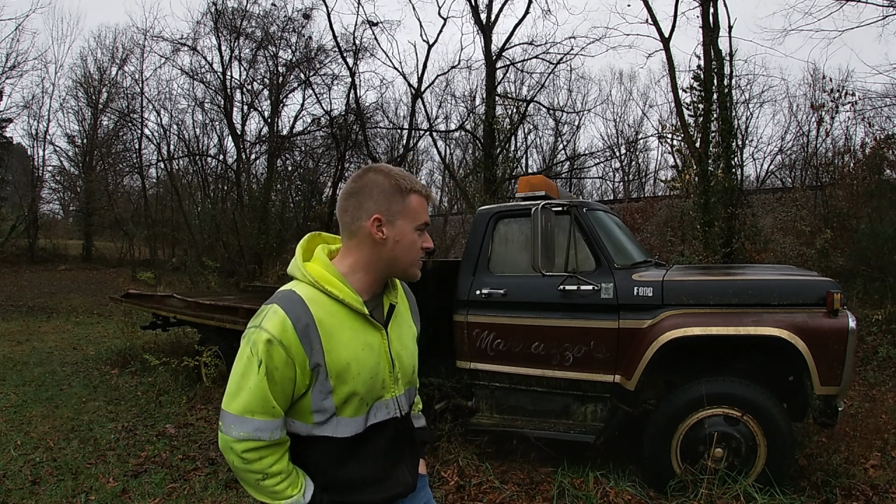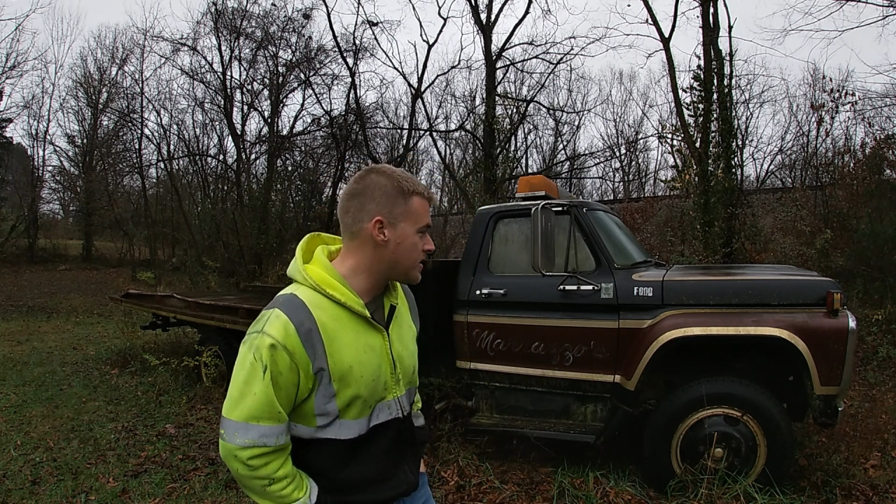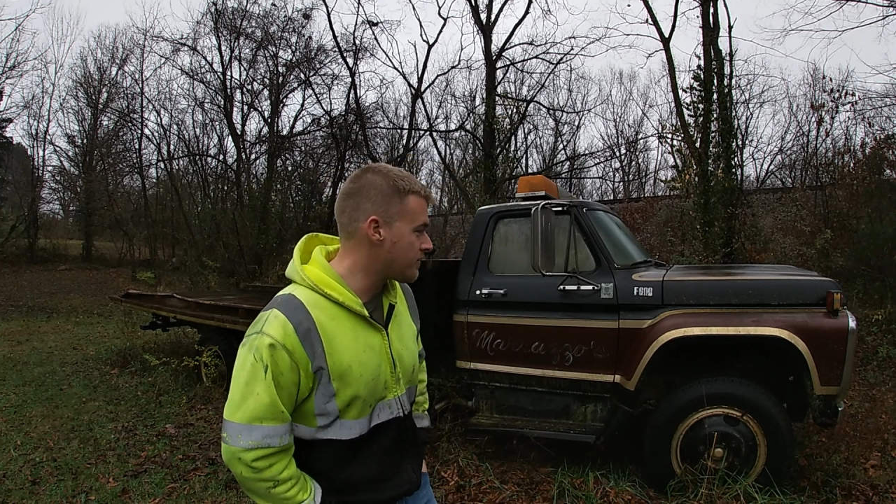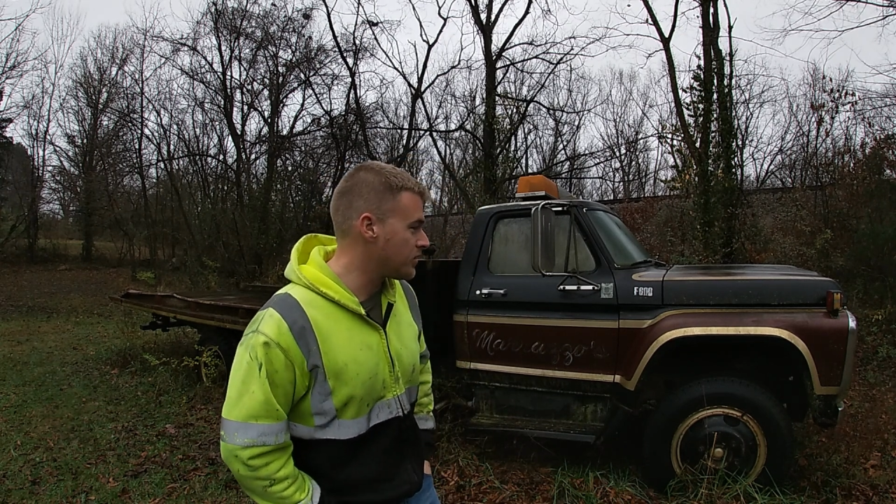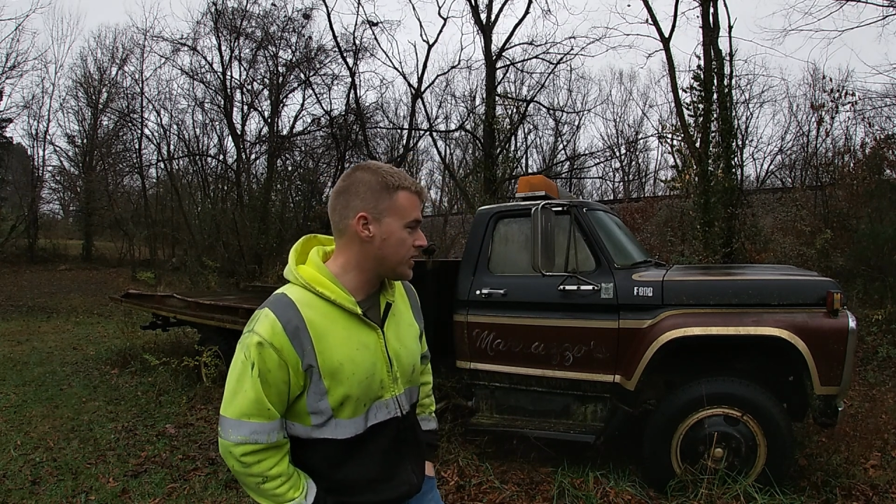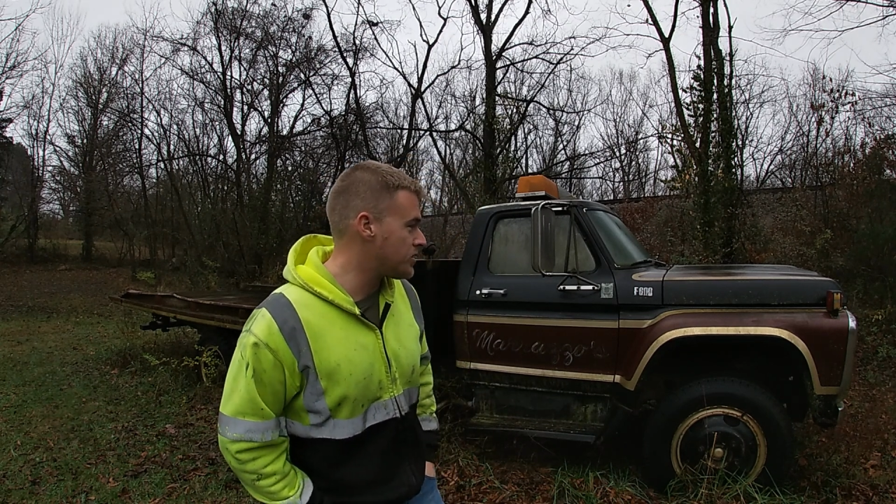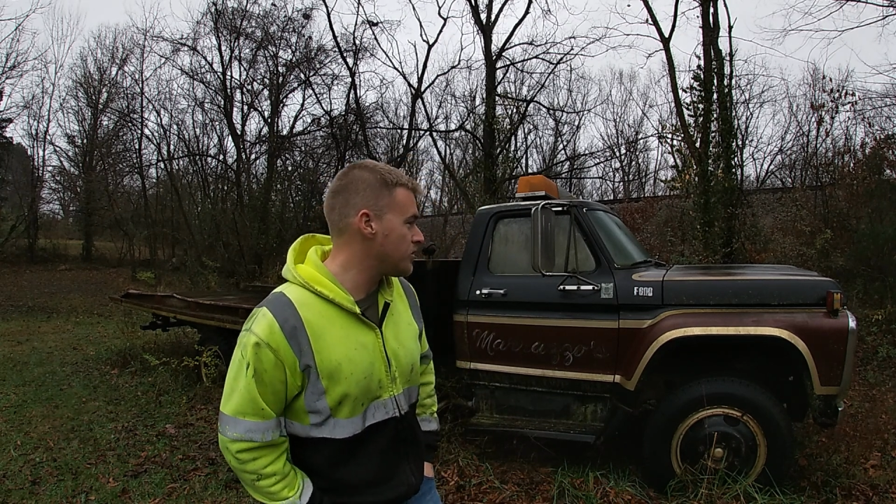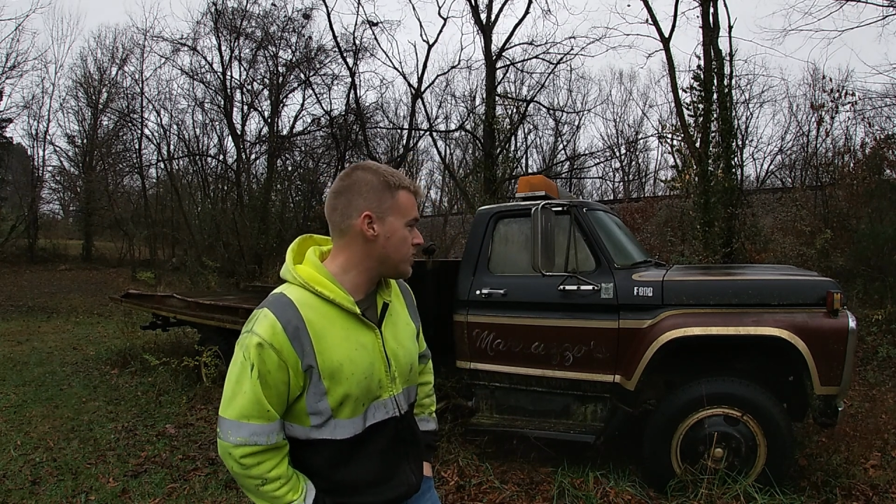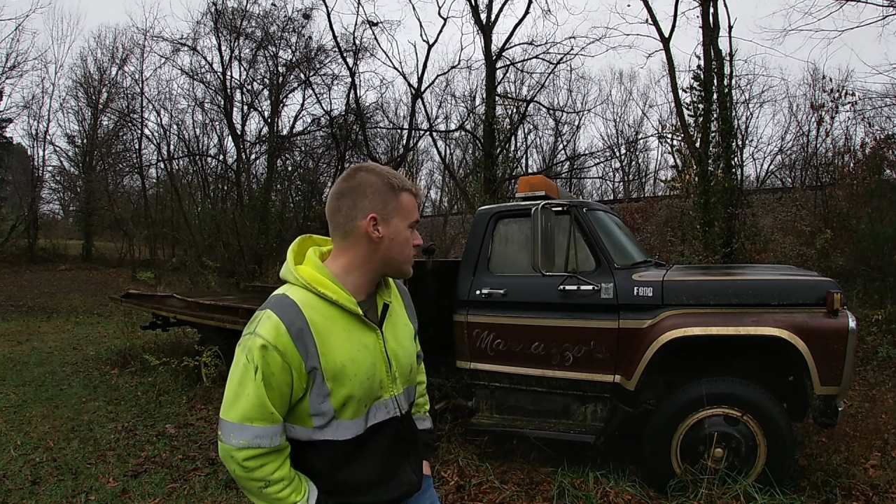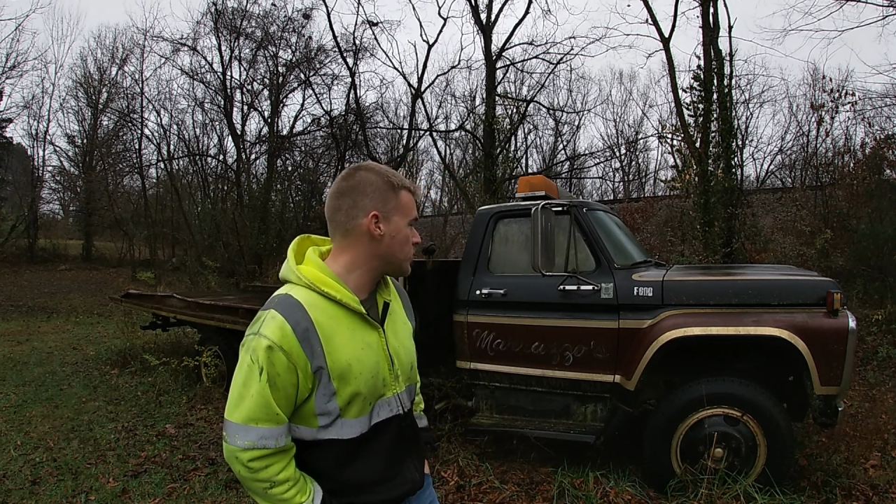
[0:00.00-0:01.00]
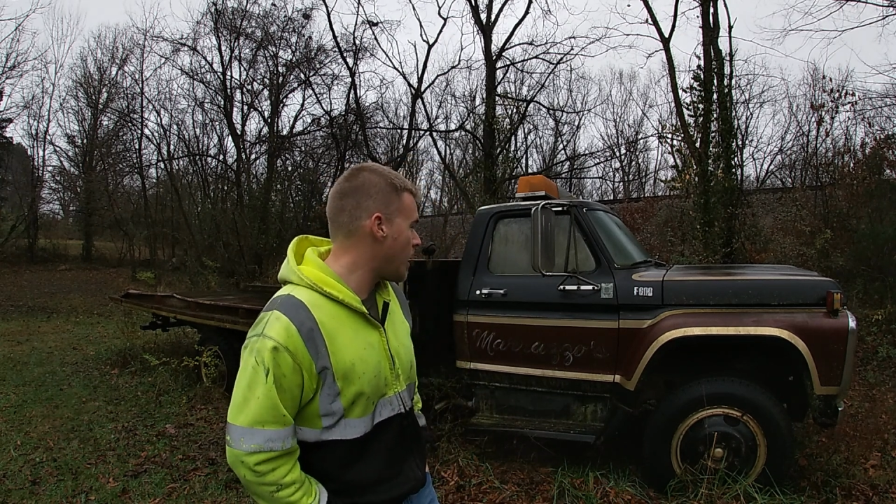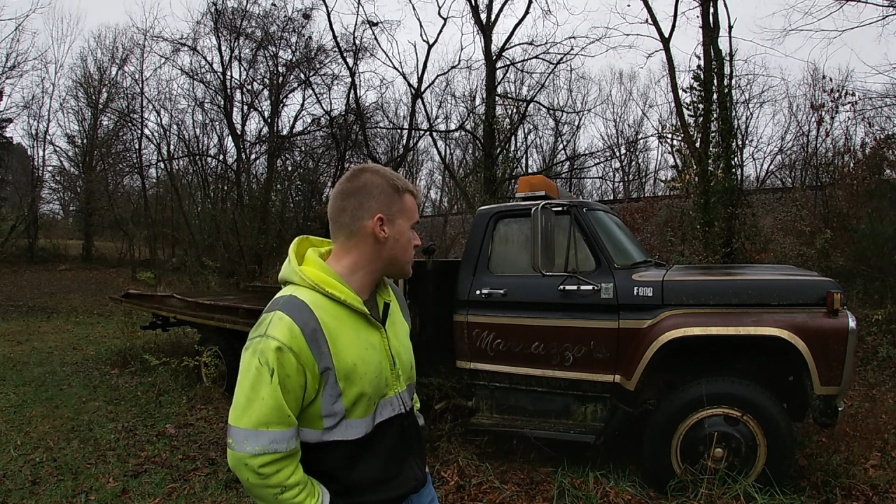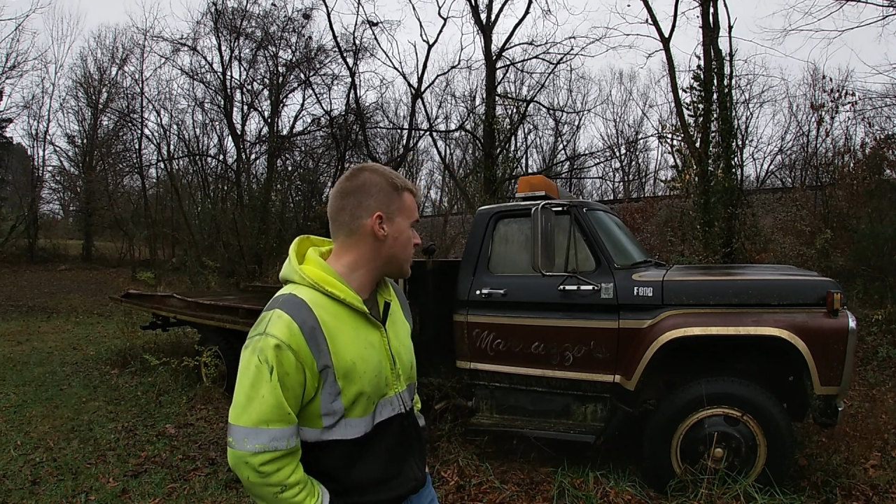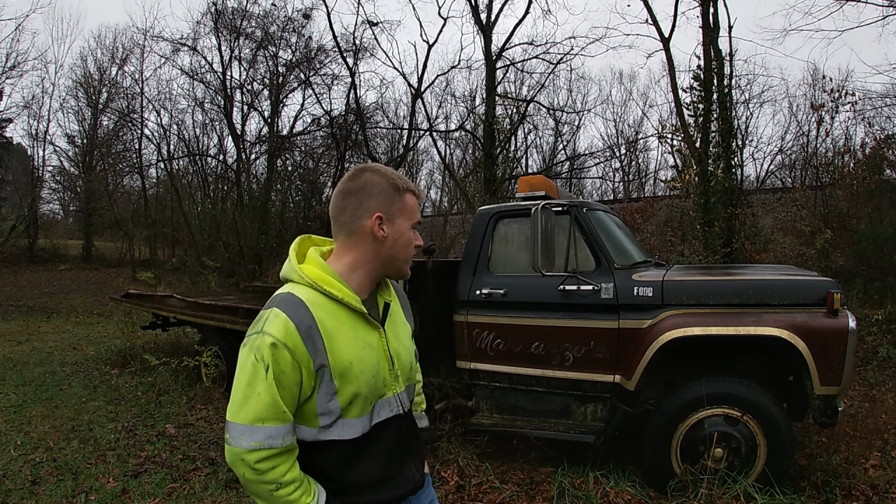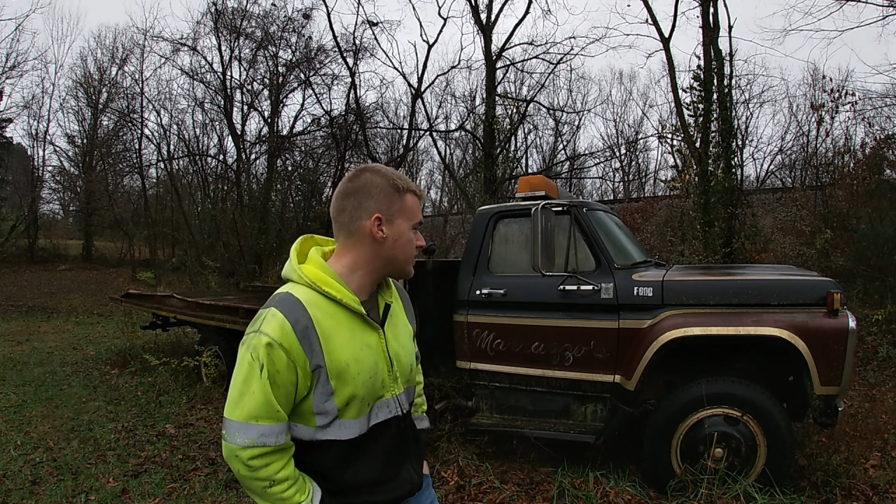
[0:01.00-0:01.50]
differently to this
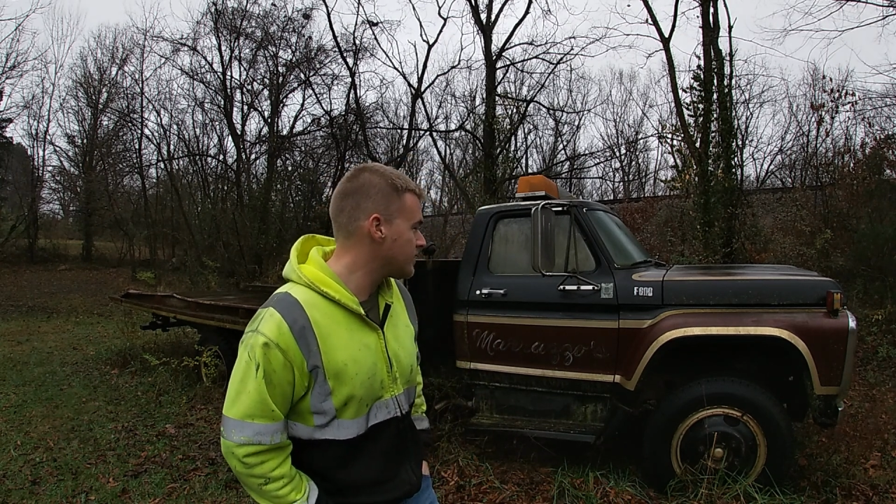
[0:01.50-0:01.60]
project?